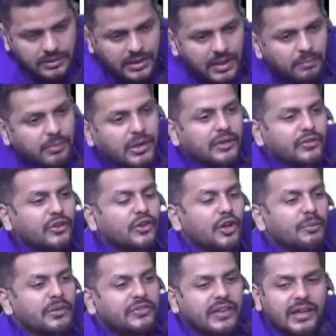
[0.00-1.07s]
Because you know
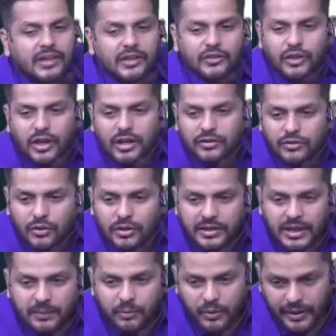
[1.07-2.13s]
mistake is yours, you will
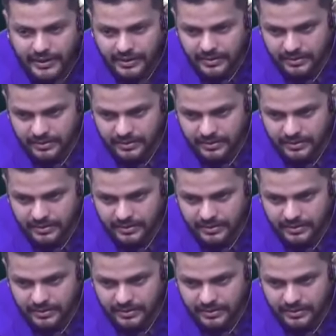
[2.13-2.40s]
keep quiet.